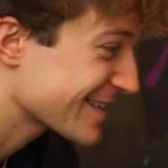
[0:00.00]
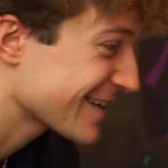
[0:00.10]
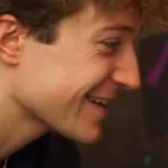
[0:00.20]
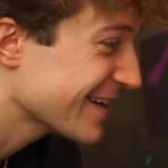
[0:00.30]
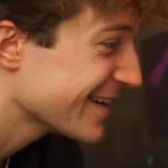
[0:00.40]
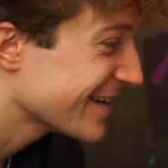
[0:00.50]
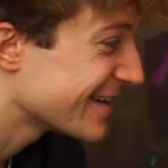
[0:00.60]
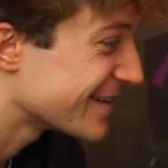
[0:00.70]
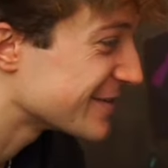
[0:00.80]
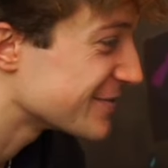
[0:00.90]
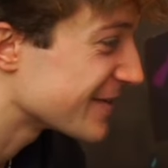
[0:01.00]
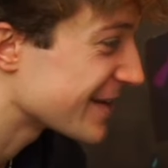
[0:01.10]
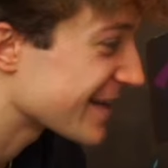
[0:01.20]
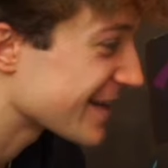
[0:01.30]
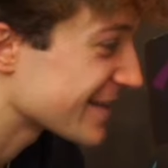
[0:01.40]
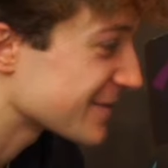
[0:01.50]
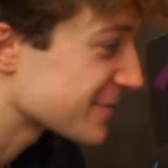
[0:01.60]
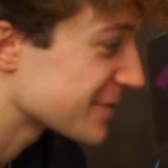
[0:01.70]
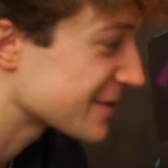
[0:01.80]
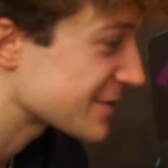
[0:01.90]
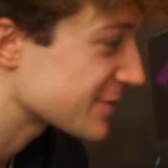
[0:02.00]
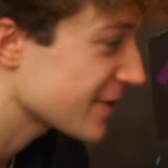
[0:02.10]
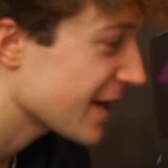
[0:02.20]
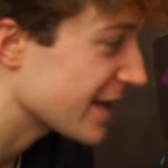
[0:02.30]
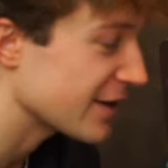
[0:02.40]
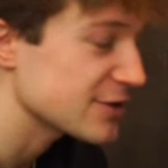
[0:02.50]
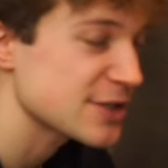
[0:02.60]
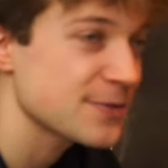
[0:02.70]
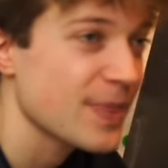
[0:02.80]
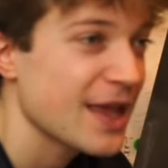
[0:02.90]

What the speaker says: Oh man, and I don't want to. Yeah, also,